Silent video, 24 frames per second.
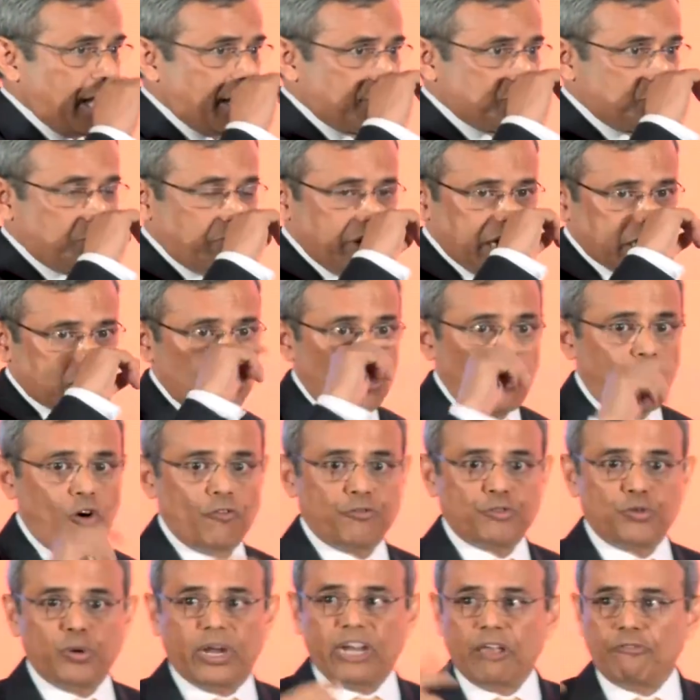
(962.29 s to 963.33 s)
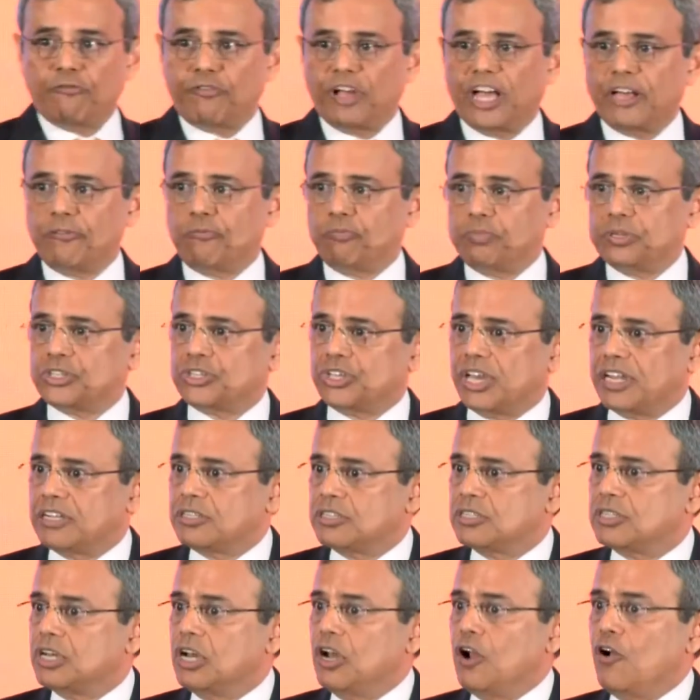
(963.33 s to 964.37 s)
tax rate of
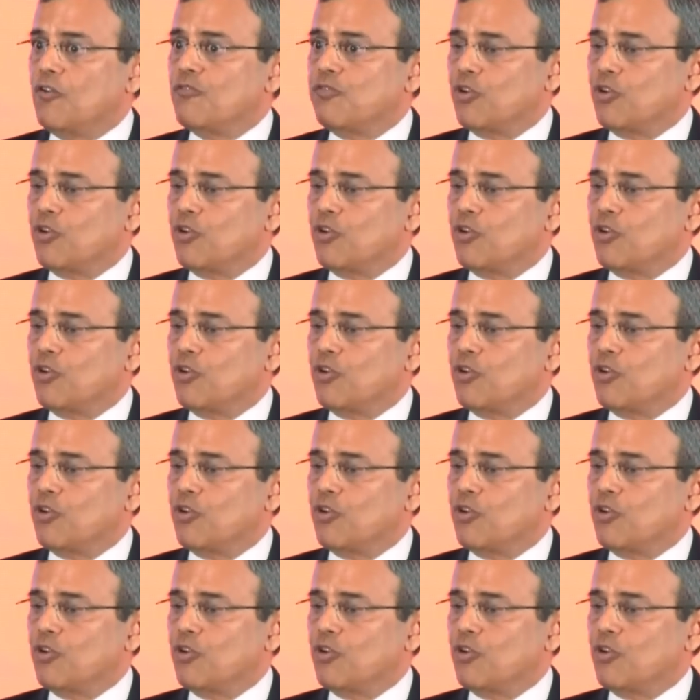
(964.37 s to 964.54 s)
25%